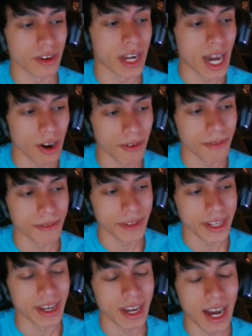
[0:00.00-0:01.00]
Now,
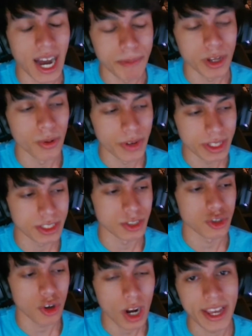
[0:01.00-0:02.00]
like, I'm going to
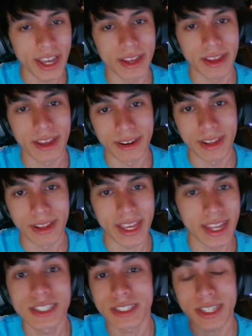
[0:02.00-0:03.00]
try it, and like,
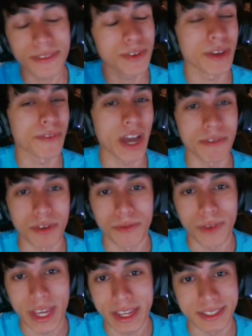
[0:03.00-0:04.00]
at least even if I have to
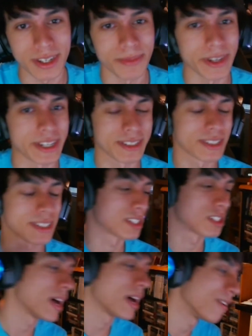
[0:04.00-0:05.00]
fake it till I make it, just like
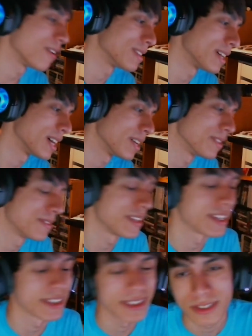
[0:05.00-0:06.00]
smile all the time and just
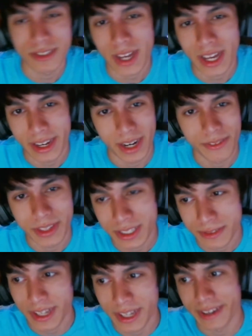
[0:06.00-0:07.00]
like, it's fine, everything's
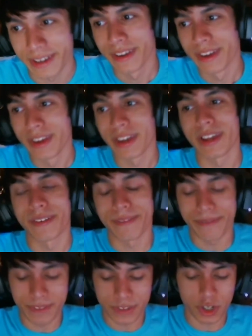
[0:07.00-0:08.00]
fine, and
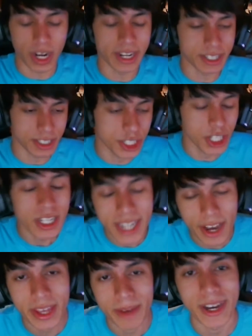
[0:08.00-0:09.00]
try to just shut
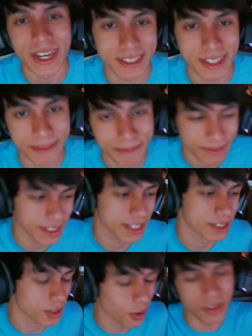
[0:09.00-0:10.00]
down that mindset. Like,
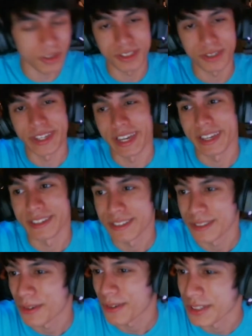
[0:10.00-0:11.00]
just hold it to me, guys,
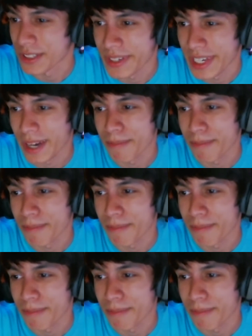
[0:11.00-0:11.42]
just hold it to me.